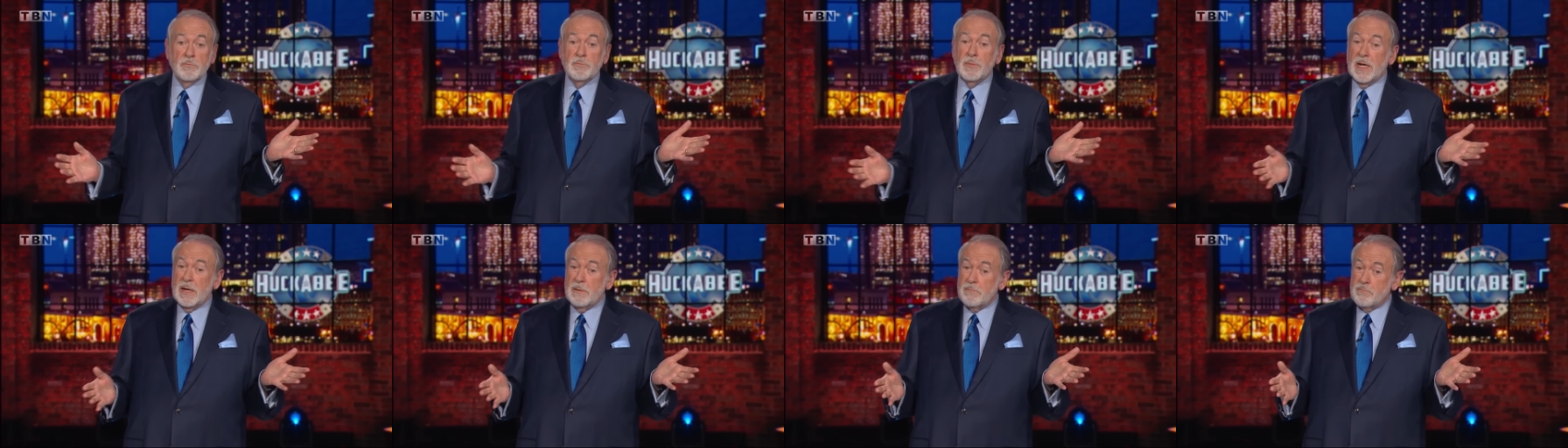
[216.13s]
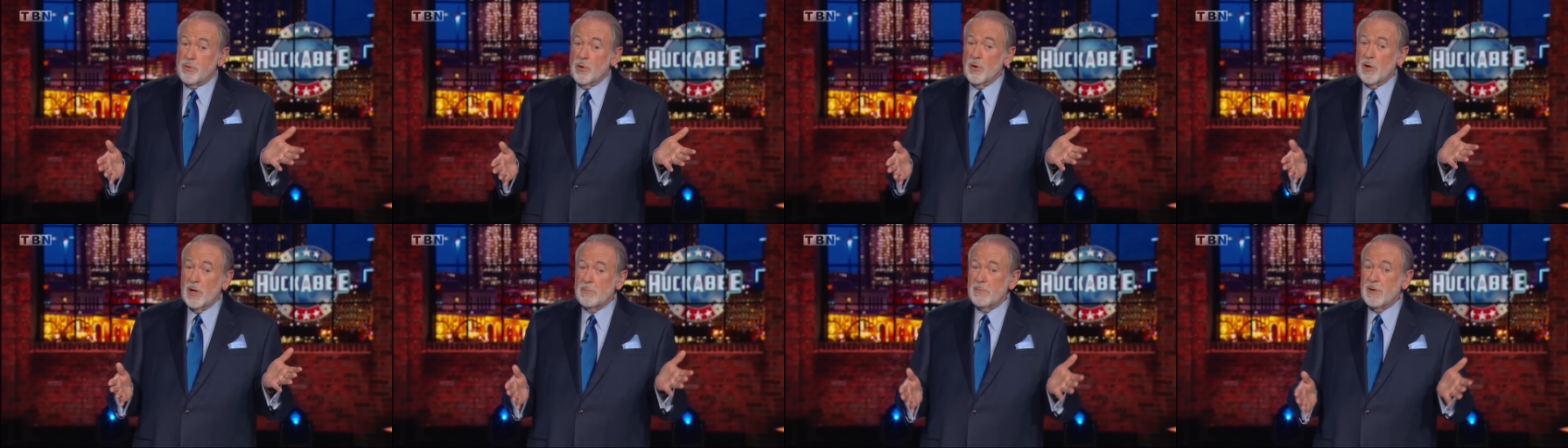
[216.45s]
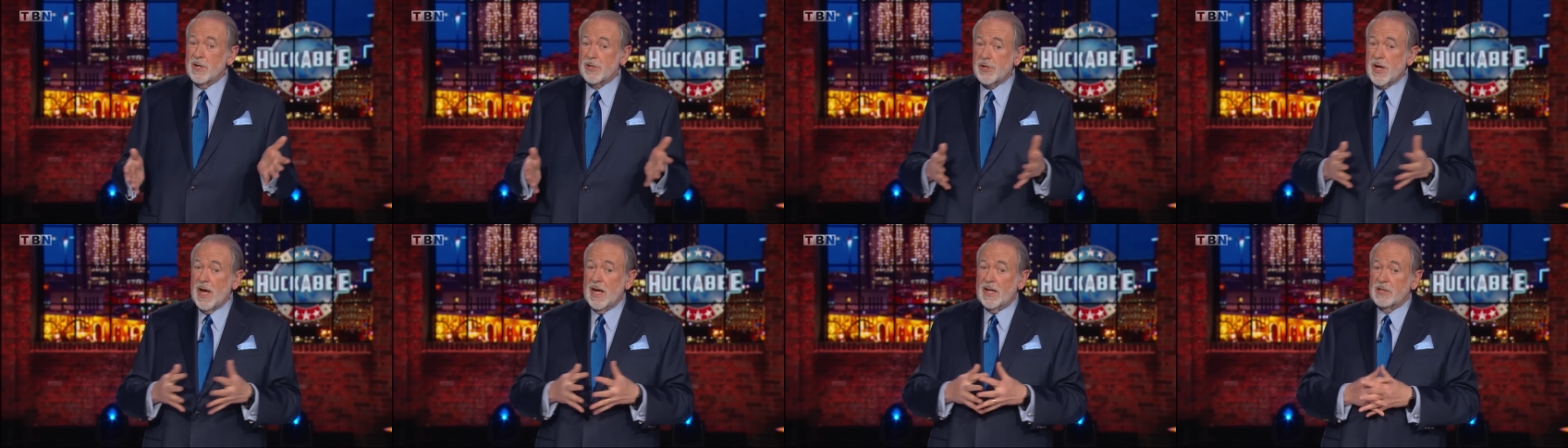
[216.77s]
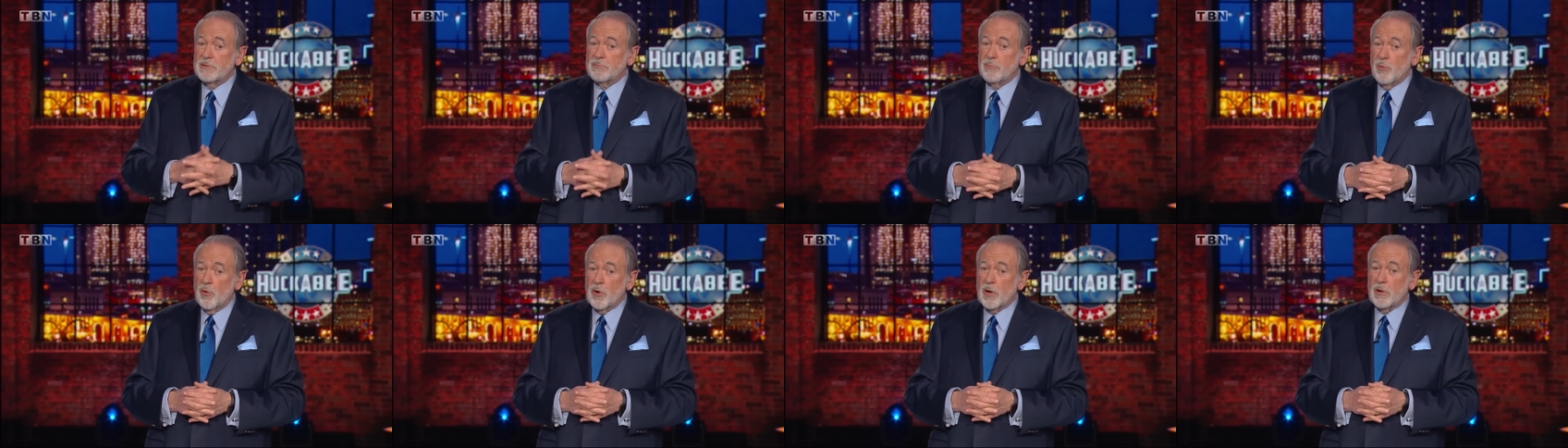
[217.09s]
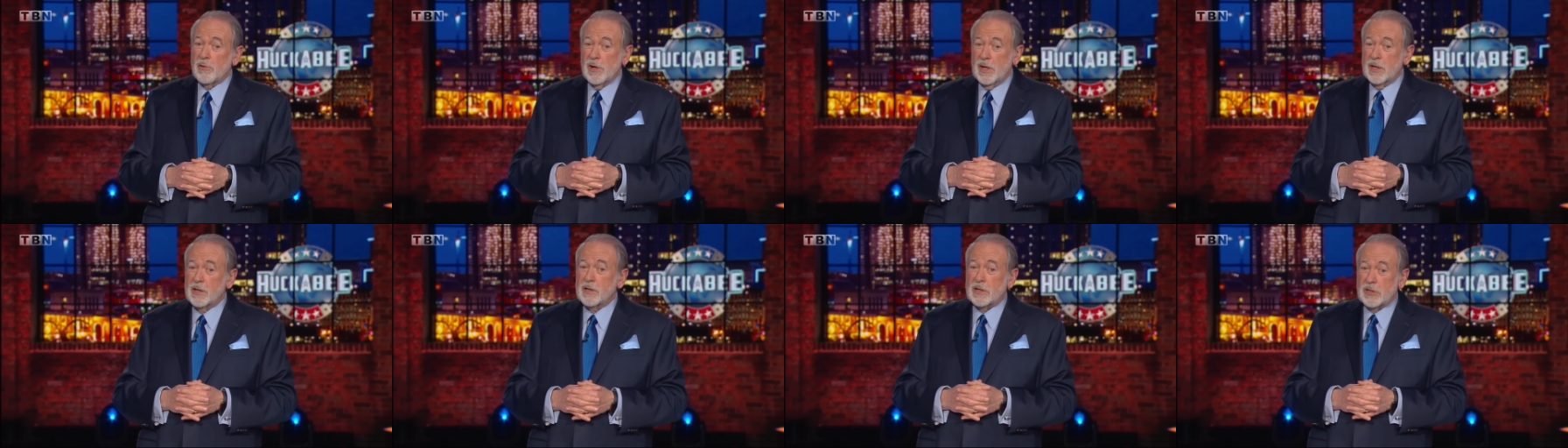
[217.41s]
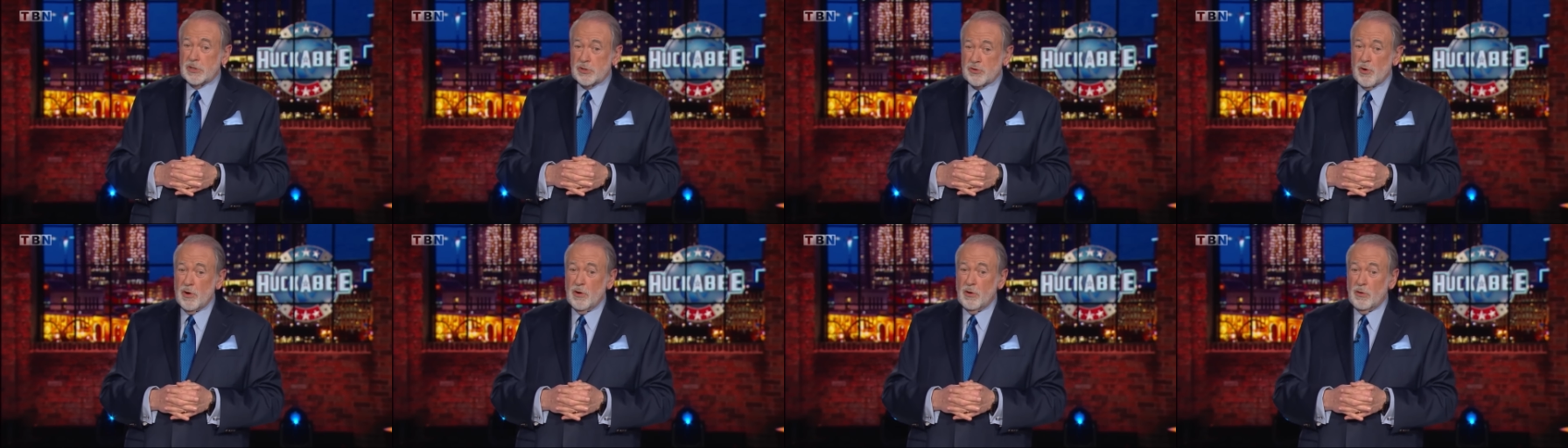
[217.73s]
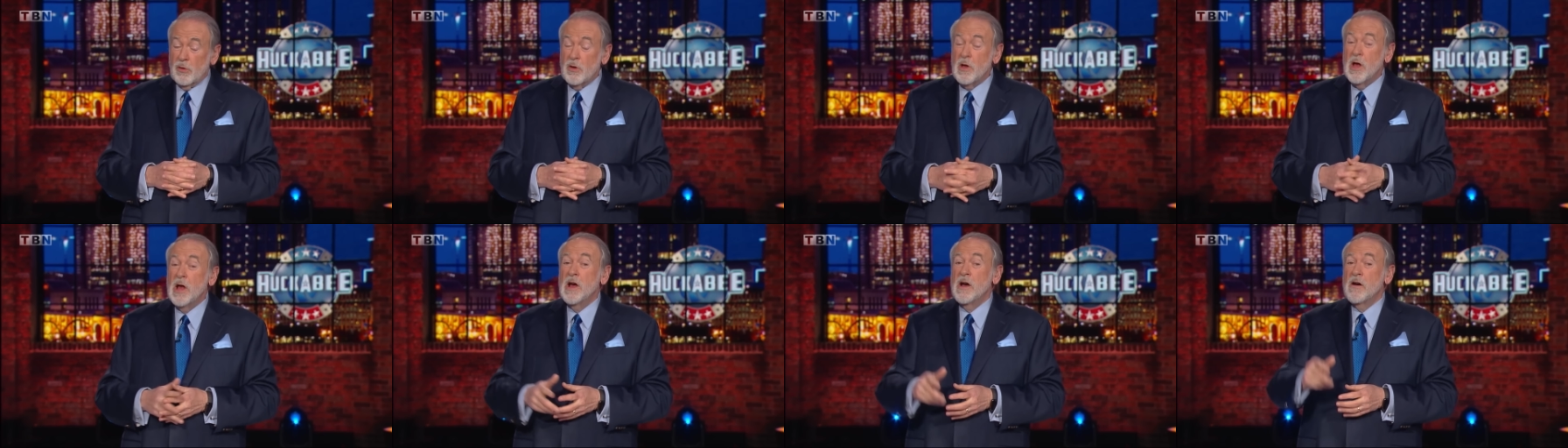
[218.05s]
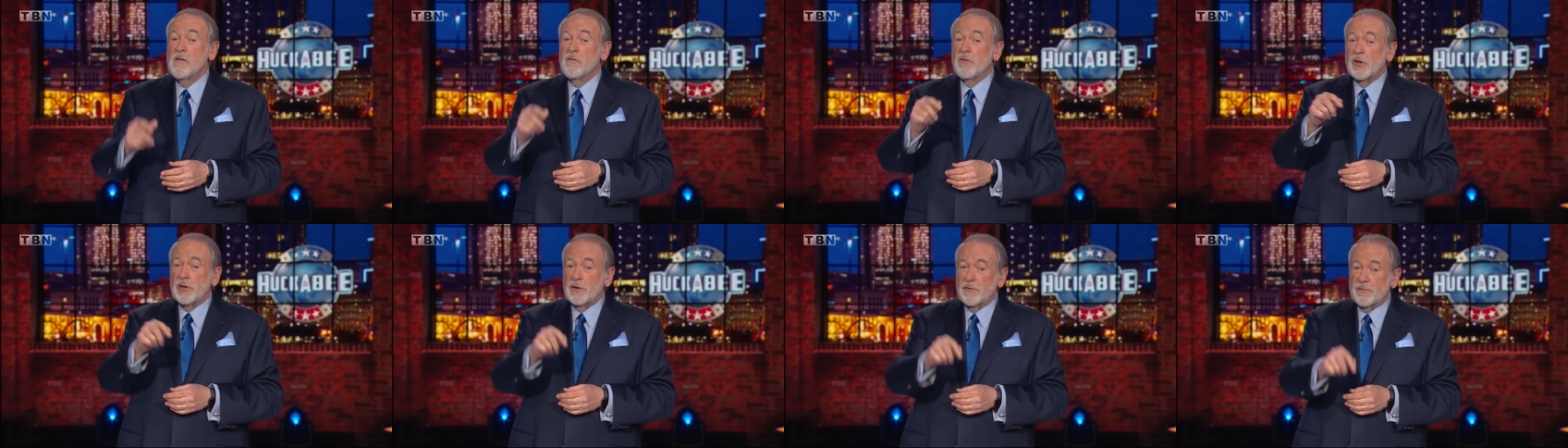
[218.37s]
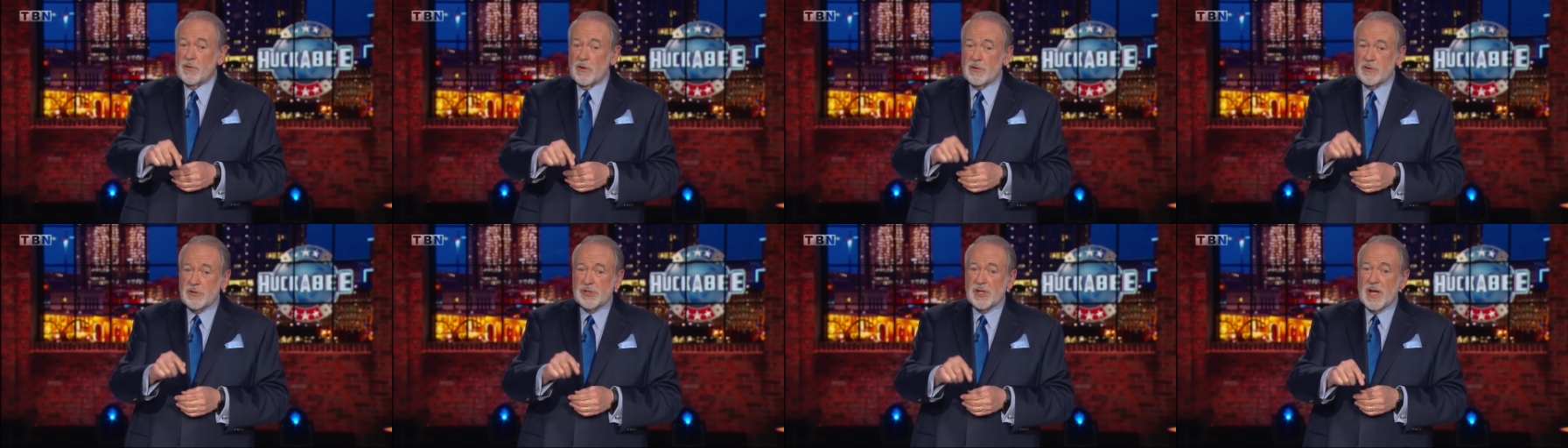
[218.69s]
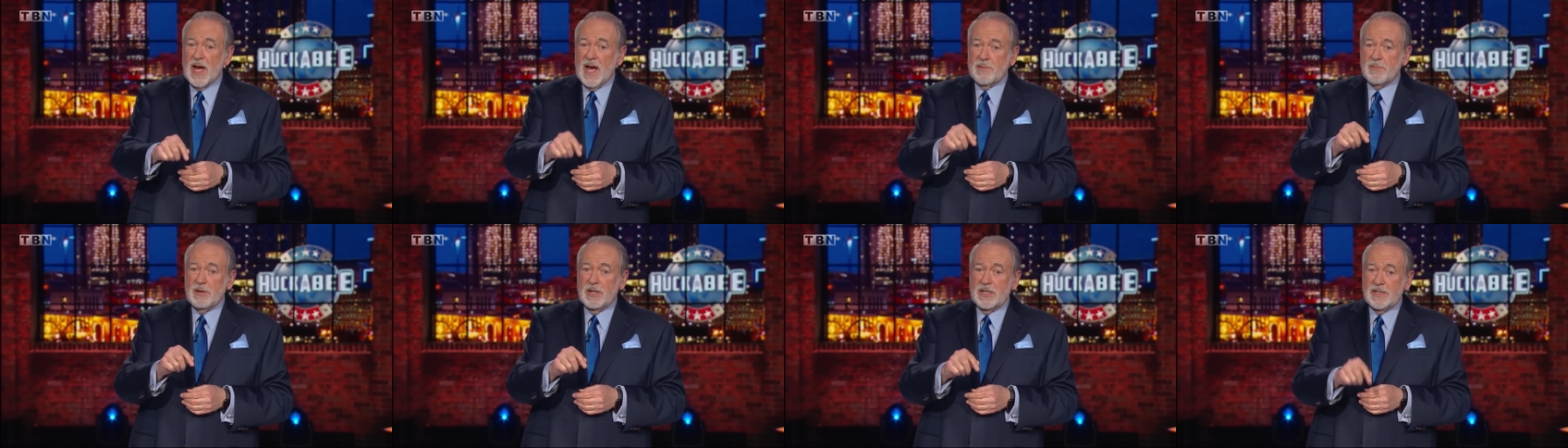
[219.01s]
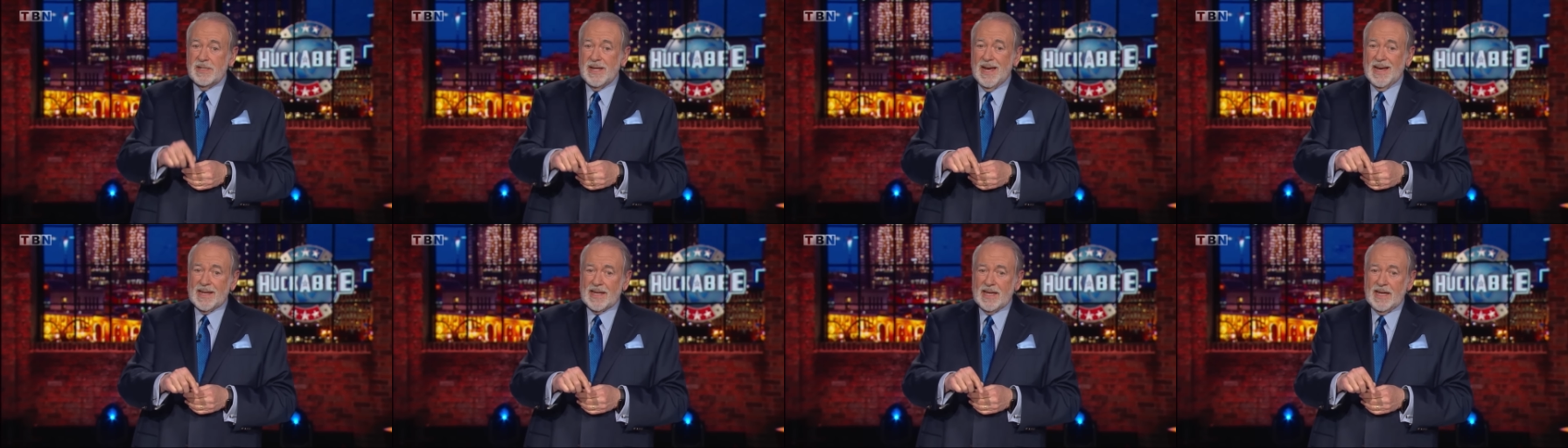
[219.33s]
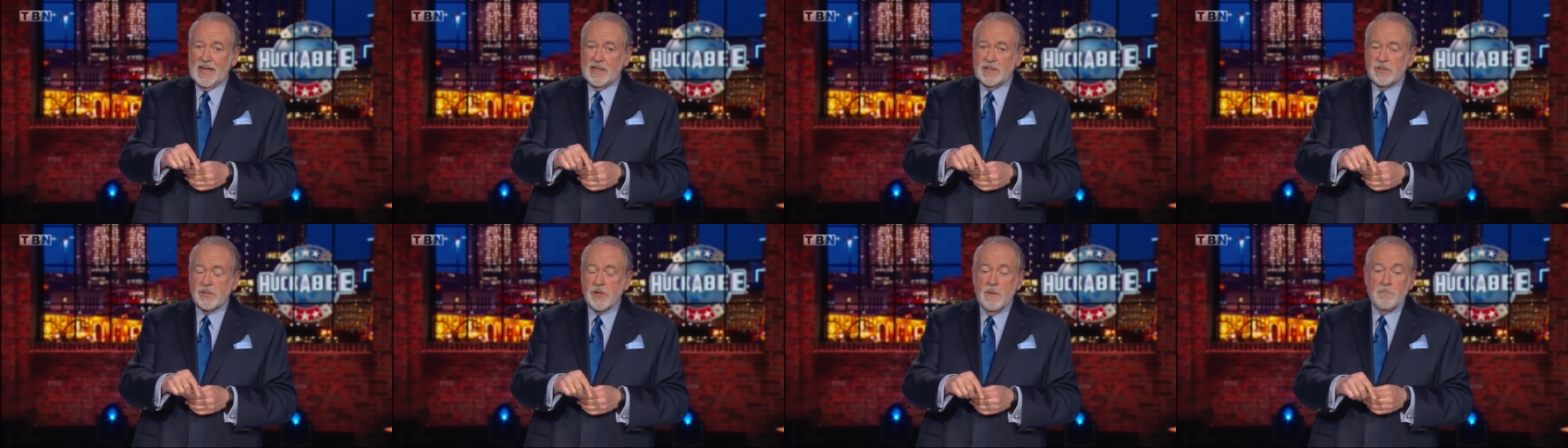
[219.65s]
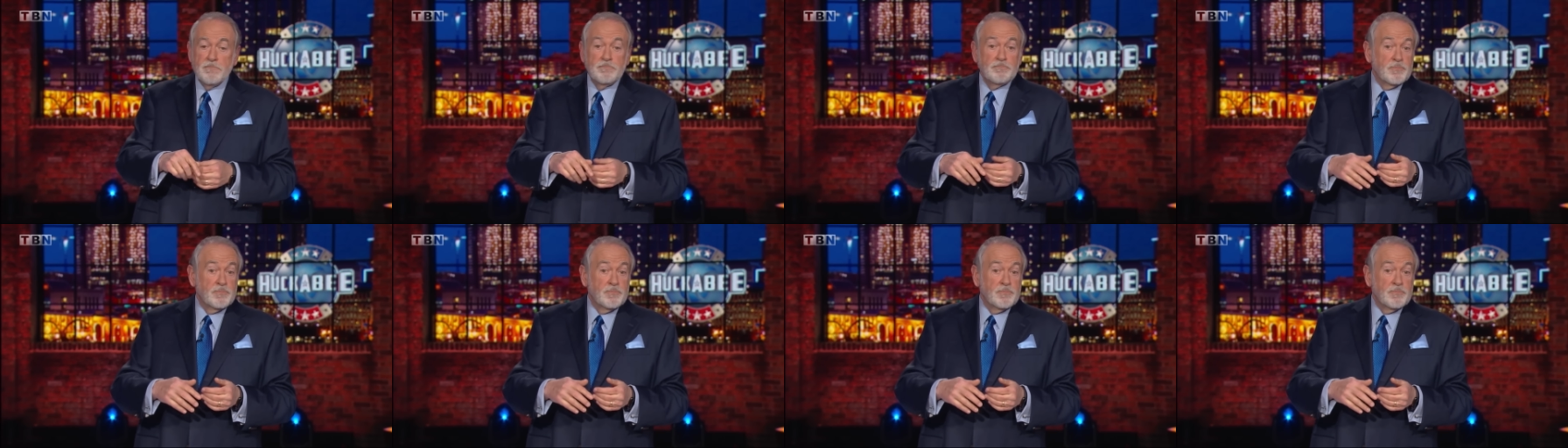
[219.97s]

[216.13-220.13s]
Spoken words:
but he pretty much had the border under control for the first time in decades